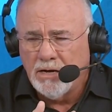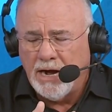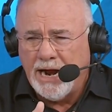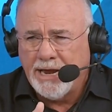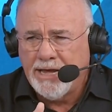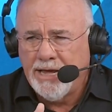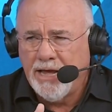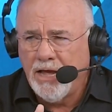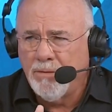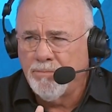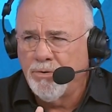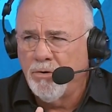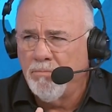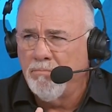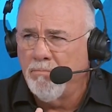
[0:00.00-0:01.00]
I can't
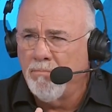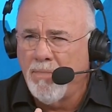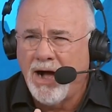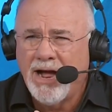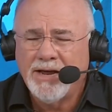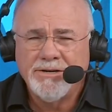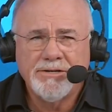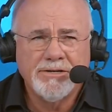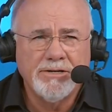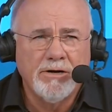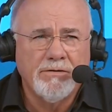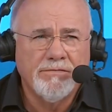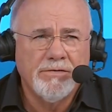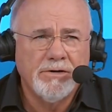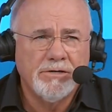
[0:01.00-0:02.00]
put my
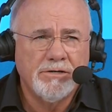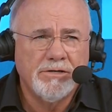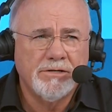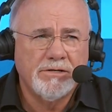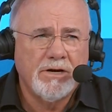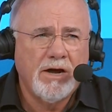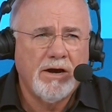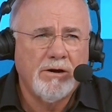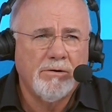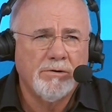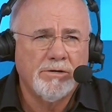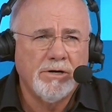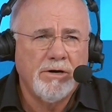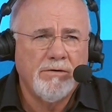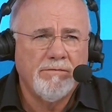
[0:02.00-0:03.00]
selfish
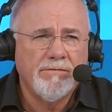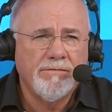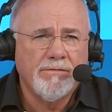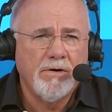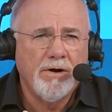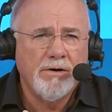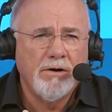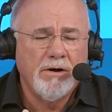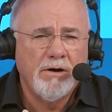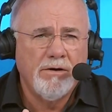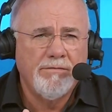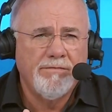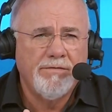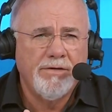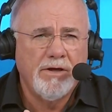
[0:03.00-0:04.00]
desires in front
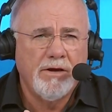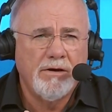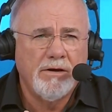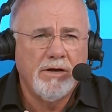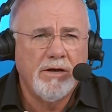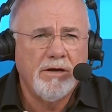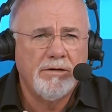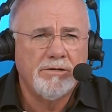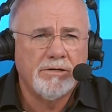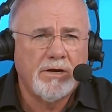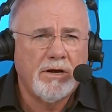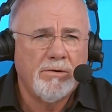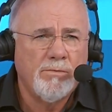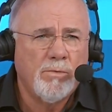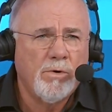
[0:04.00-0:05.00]
of the needs
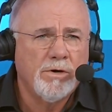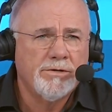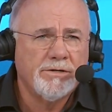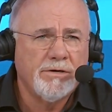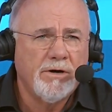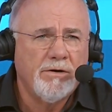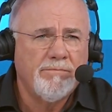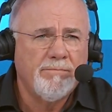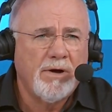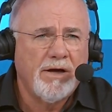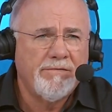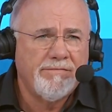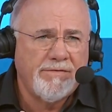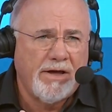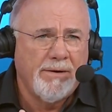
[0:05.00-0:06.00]
and wants of
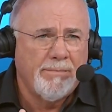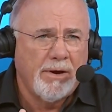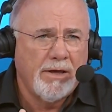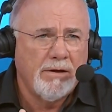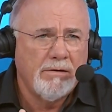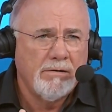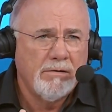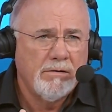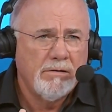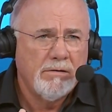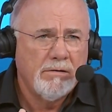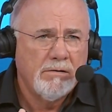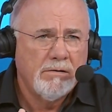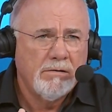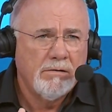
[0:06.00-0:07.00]
my family.
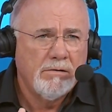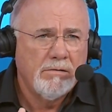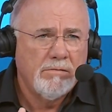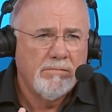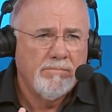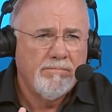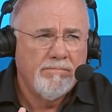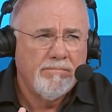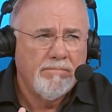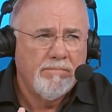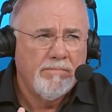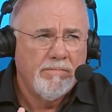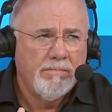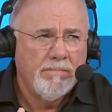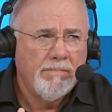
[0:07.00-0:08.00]

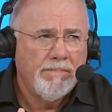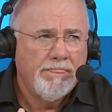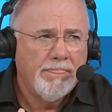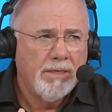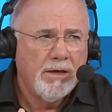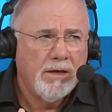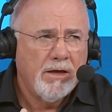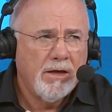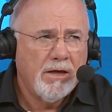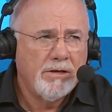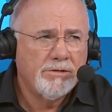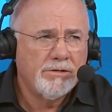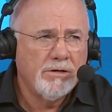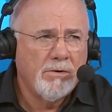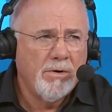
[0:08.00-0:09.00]
Right.
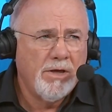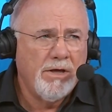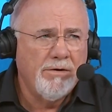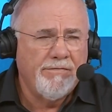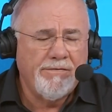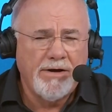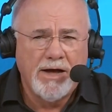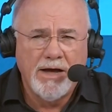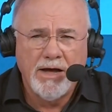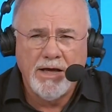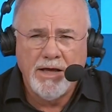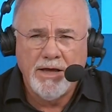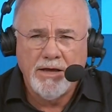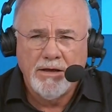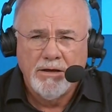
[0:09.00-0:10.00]
And so if
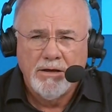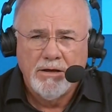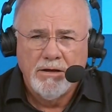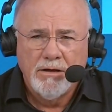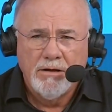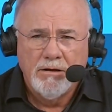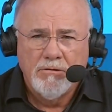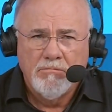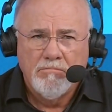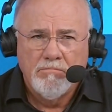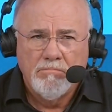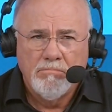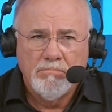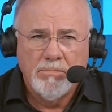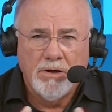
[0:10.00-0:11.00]
I
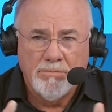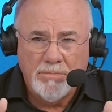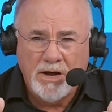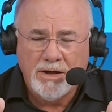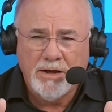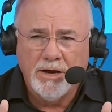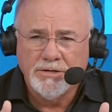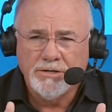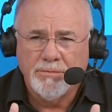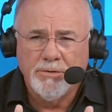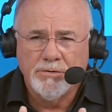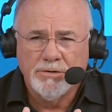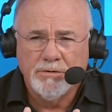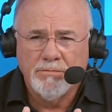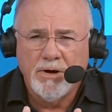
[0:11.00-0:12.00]
in my case I'm
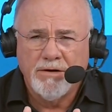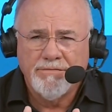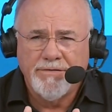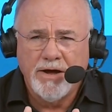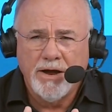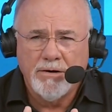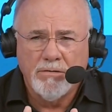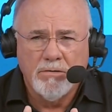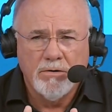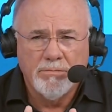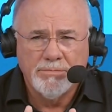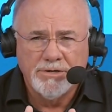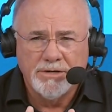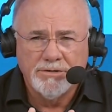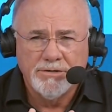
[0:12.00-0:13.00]
using my
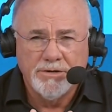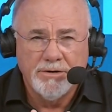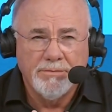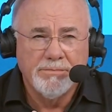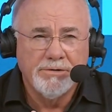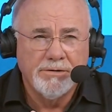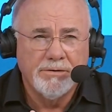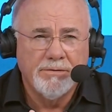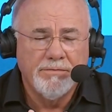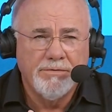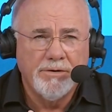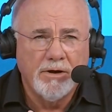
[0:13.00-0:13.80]
firearms as the absurd